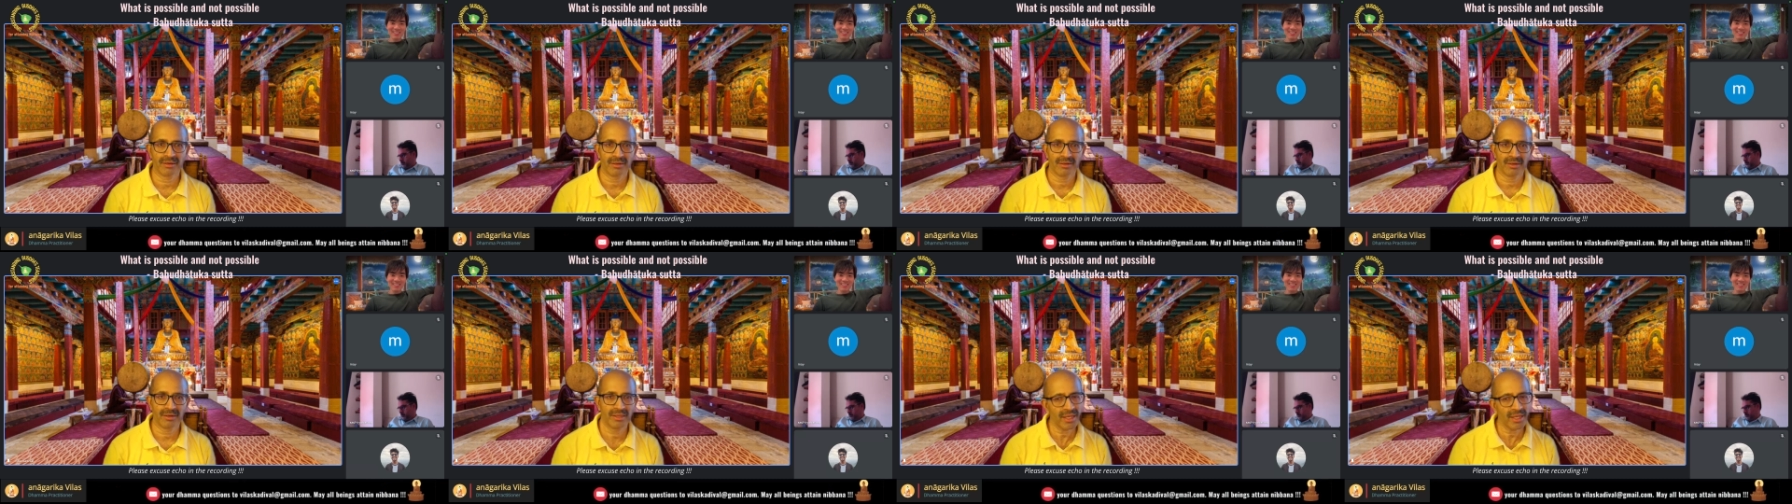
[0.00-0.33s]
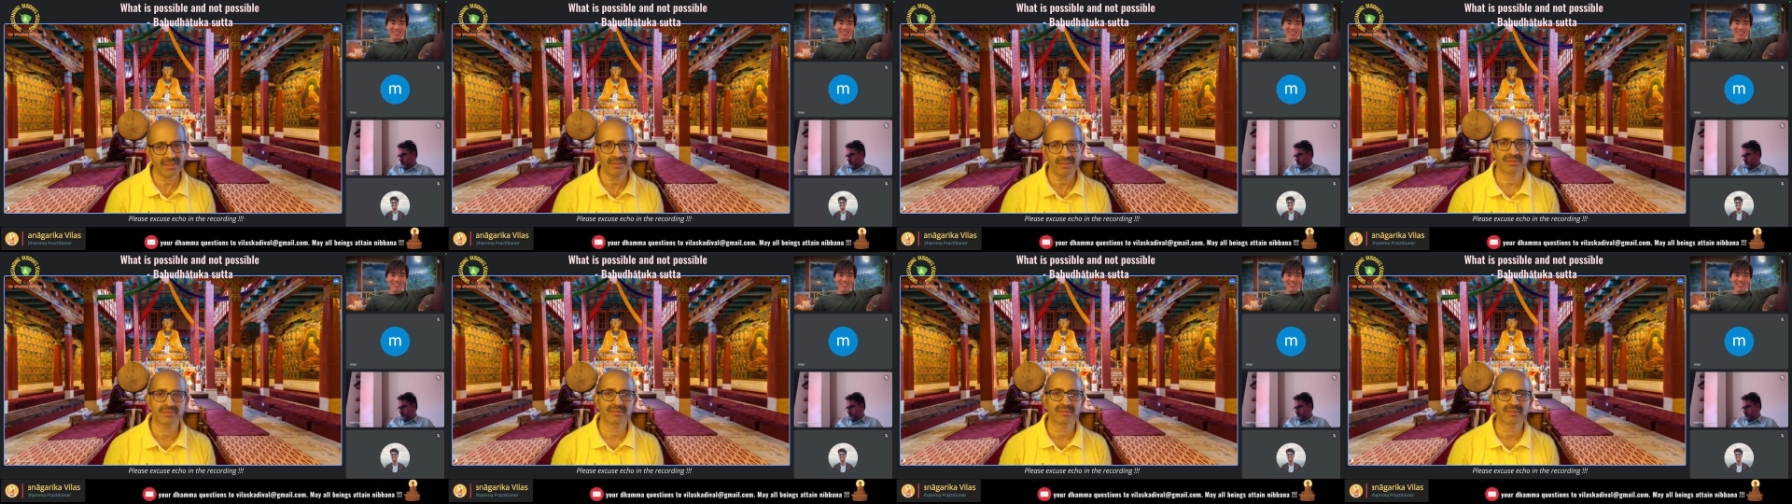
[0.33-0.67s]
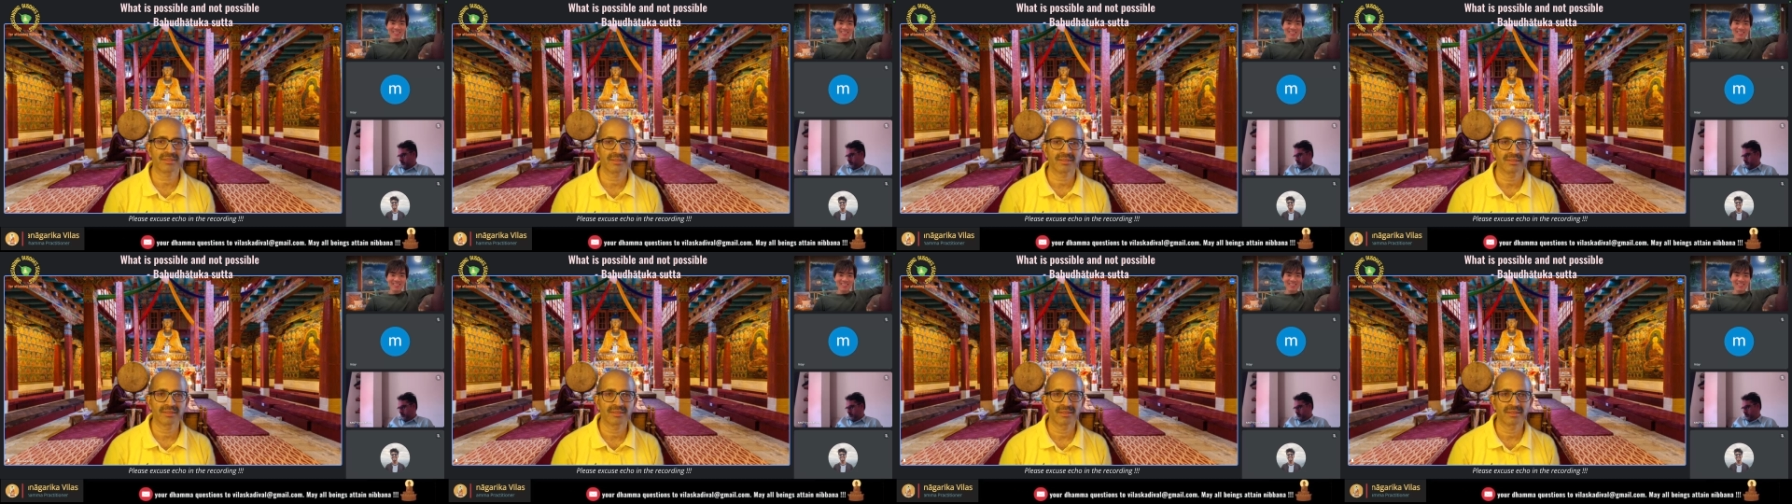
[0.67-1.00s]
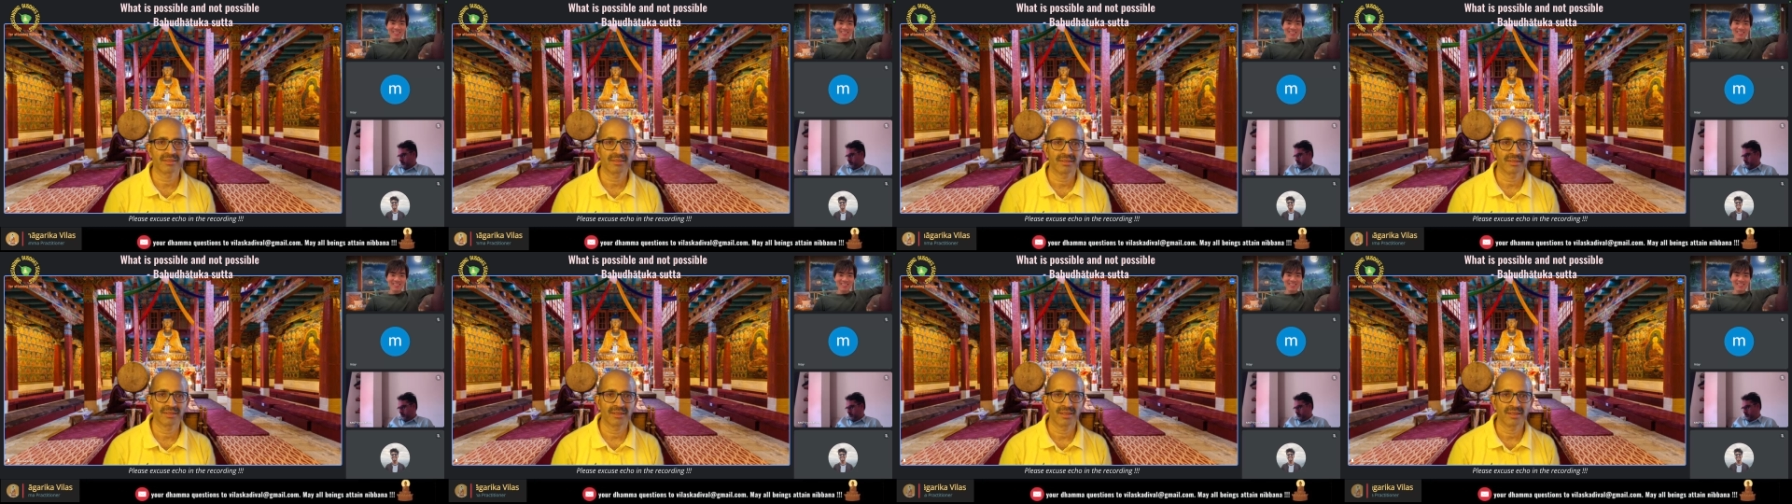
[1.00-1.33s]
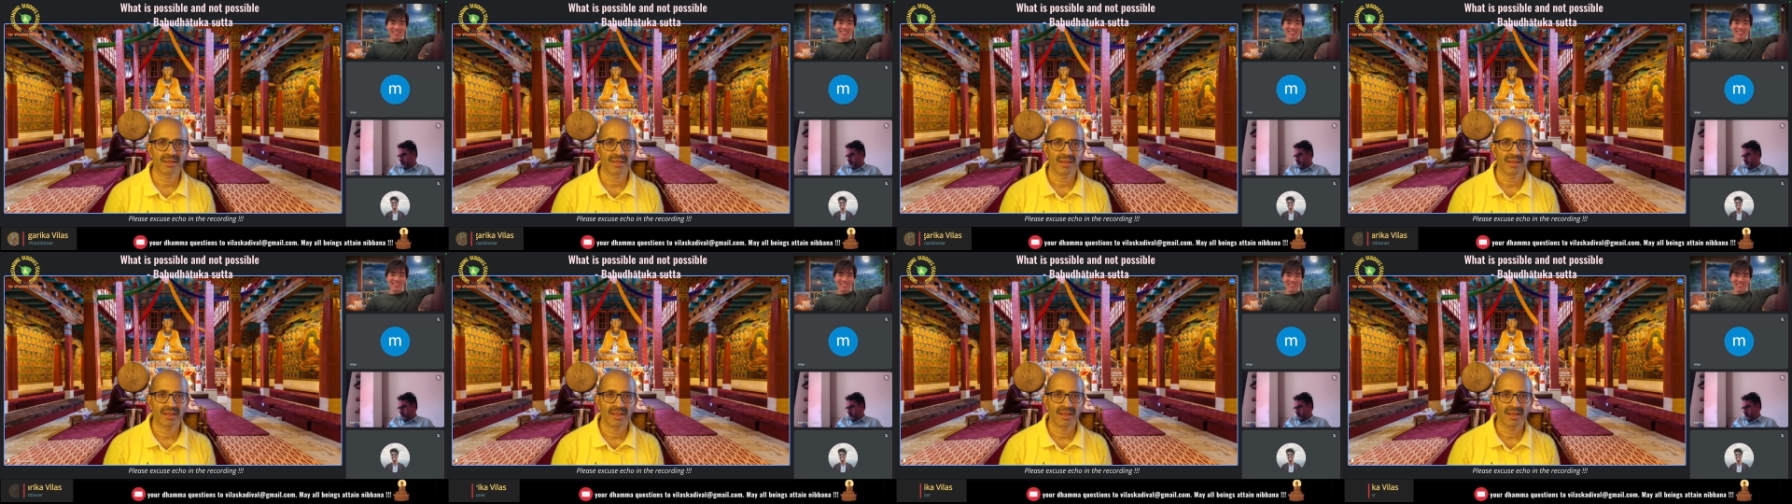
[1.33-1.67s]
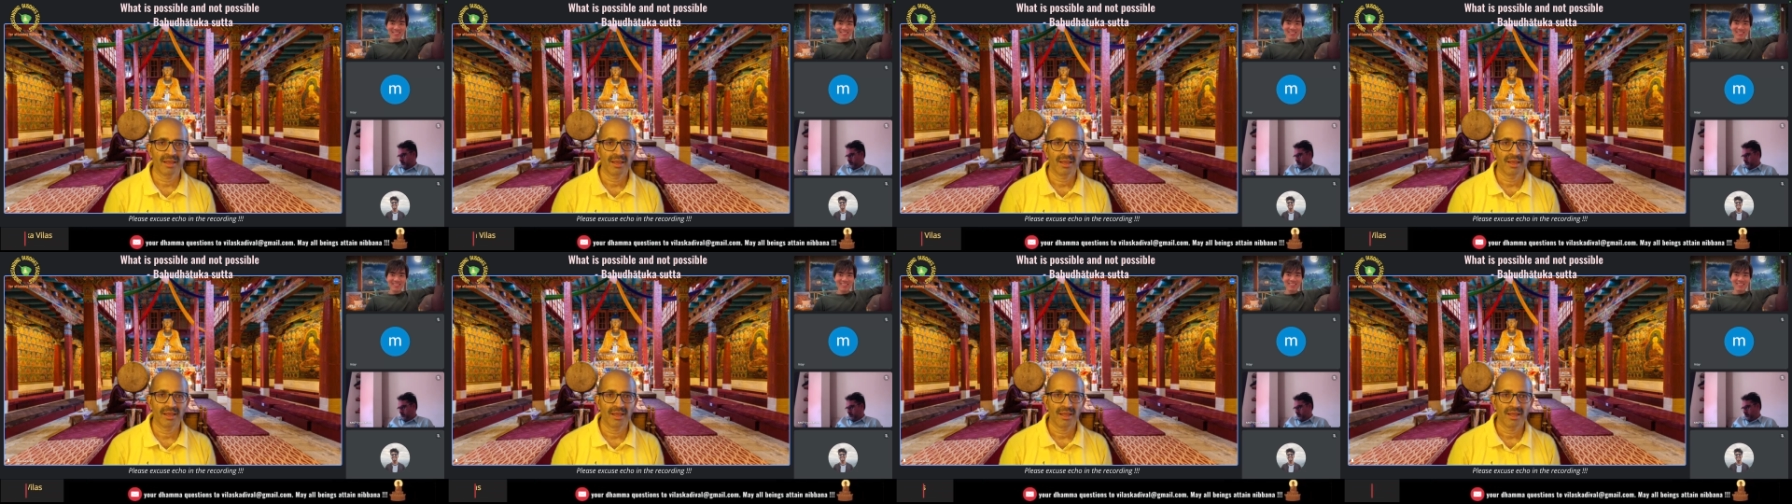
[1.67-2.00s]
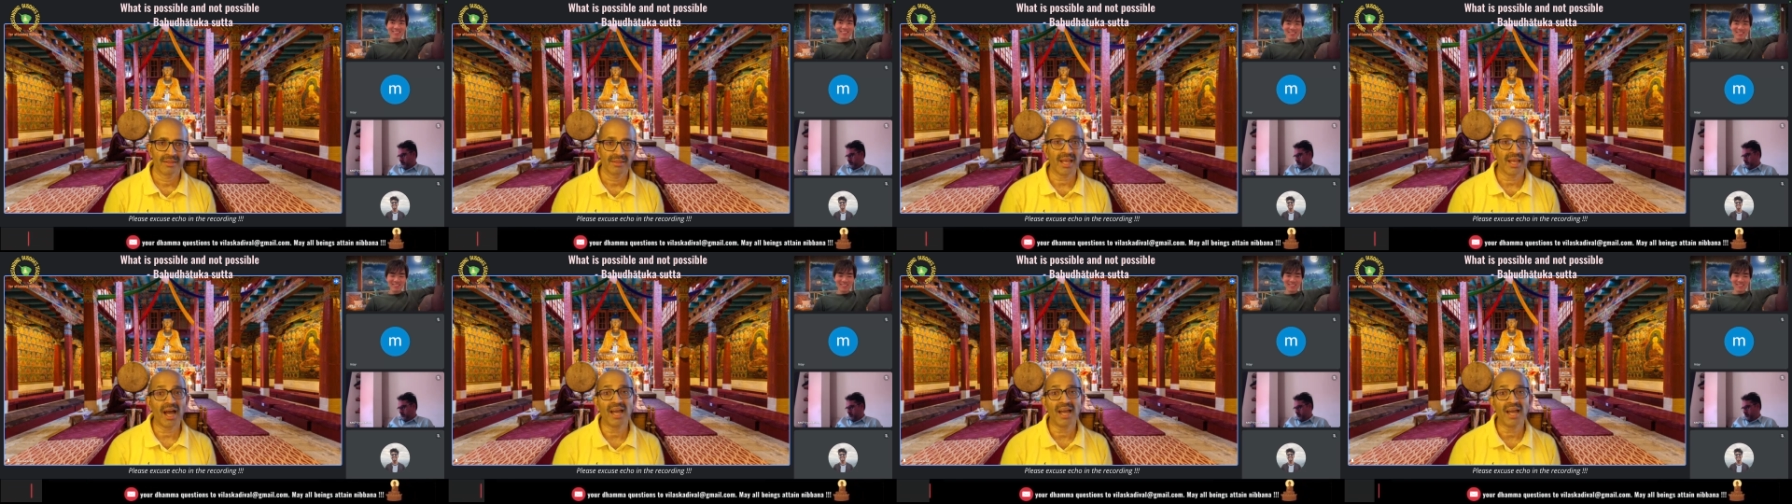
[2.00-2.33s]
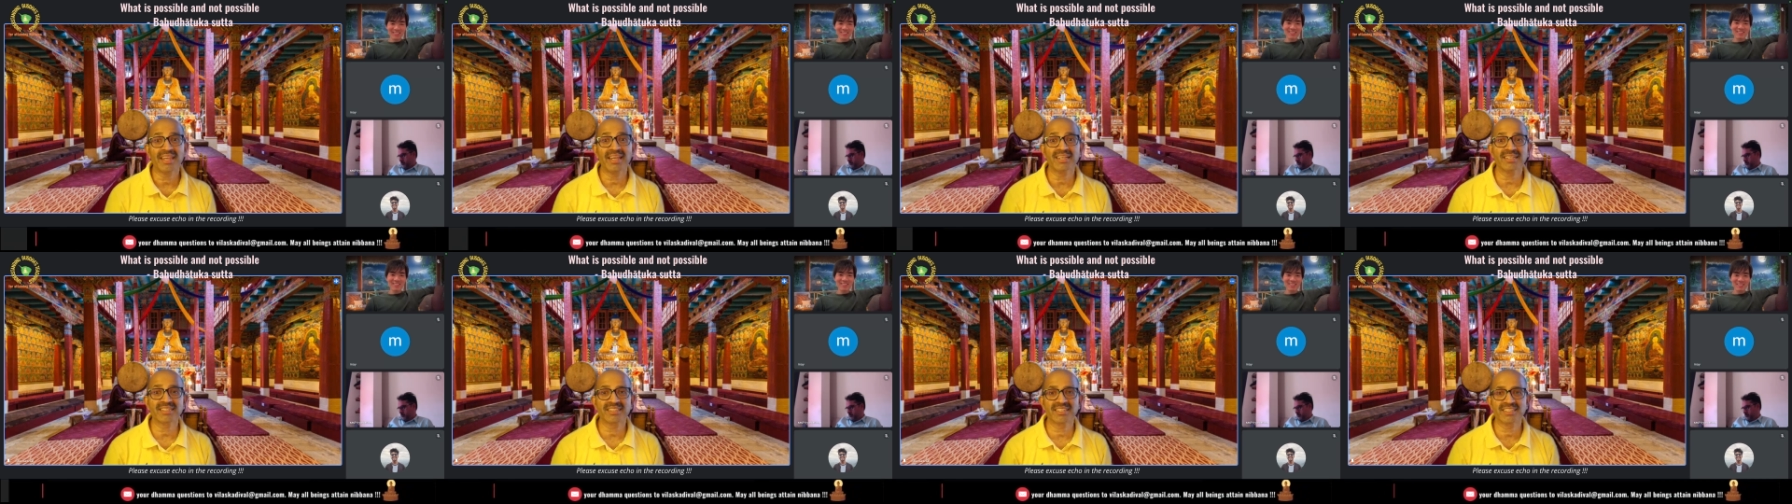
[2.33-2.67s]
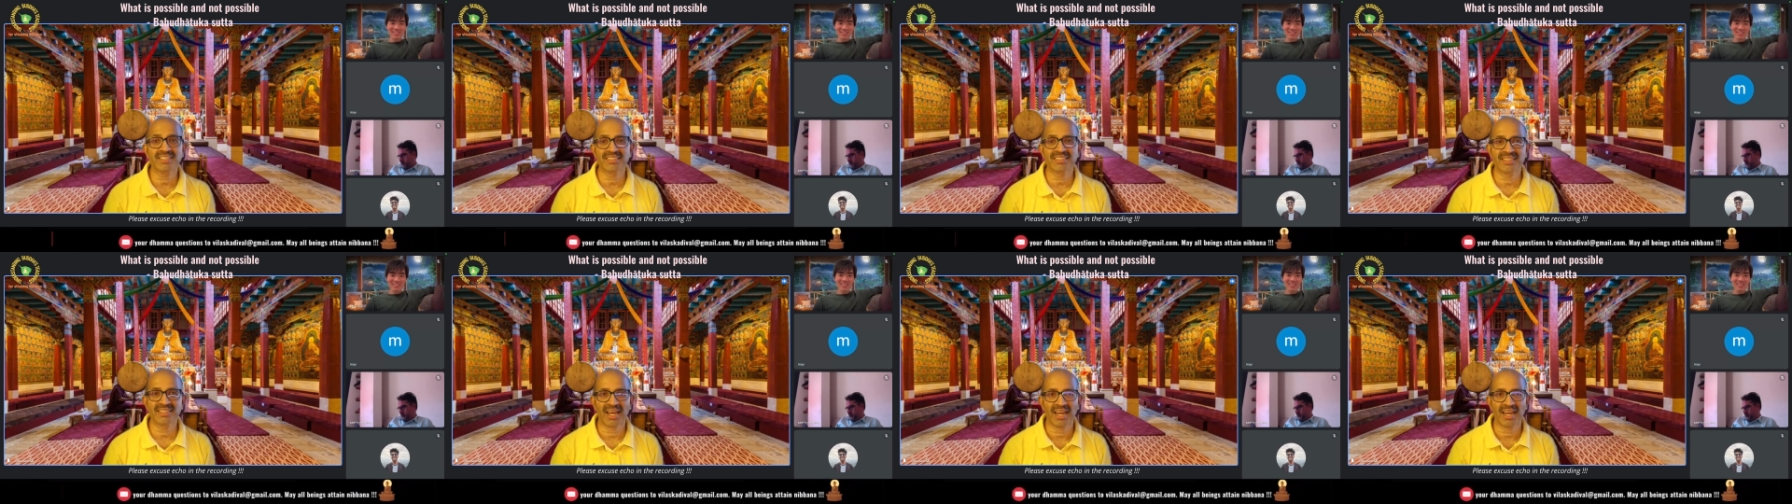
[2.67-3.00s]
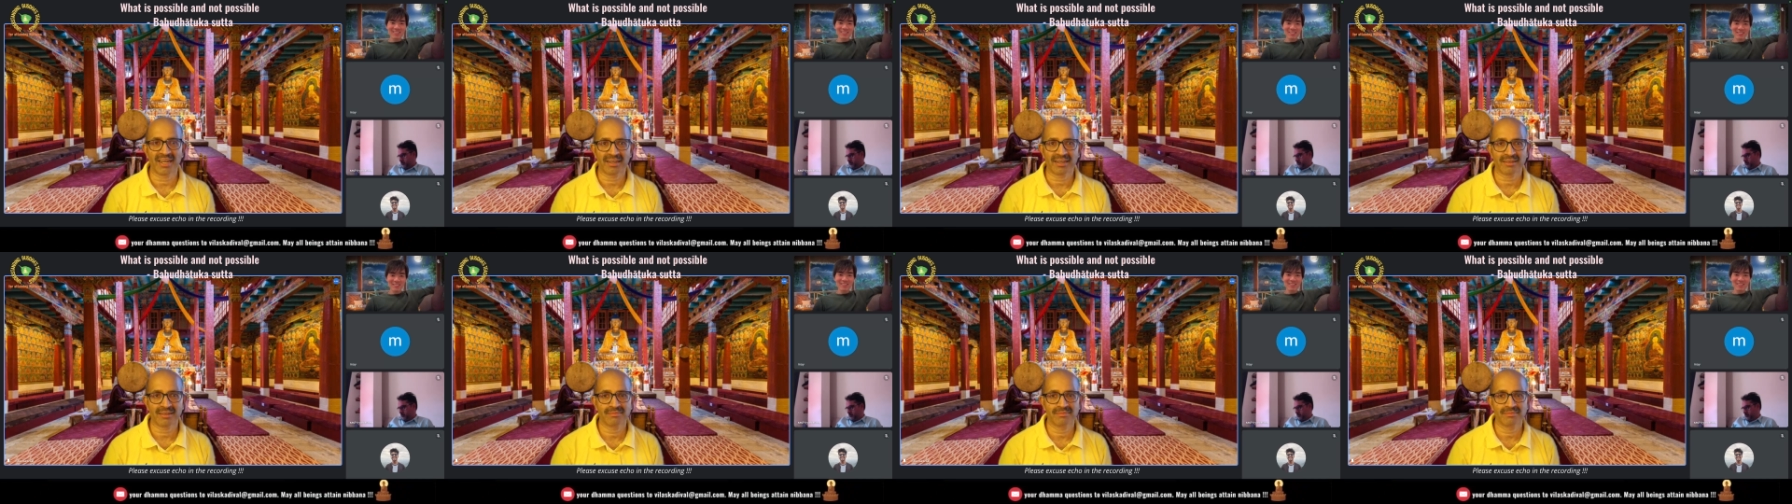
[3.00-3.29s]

Yes. The highest is that.